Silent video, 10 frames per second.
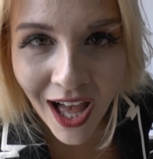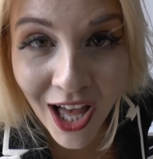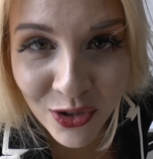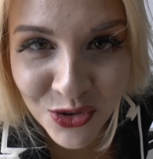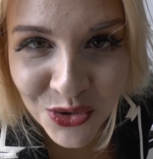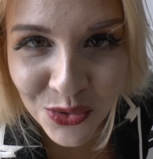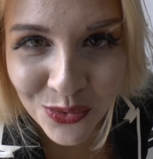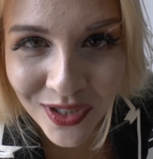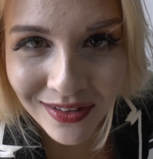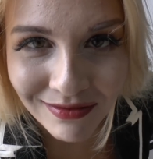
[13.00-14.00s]
how to
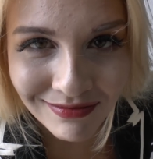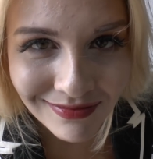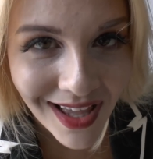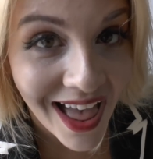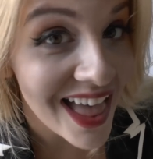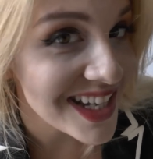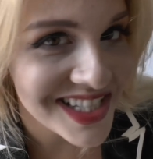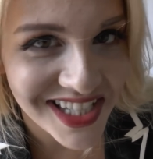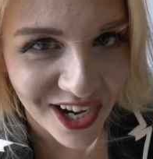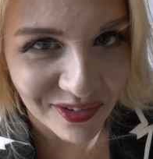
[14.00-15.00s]
win at
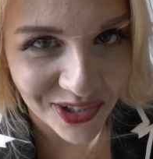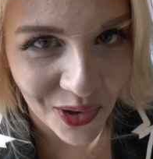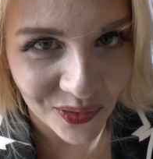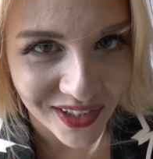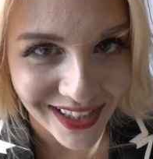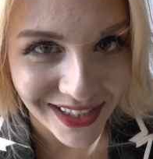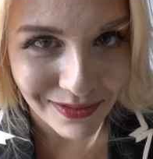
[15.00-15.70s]
karaoke.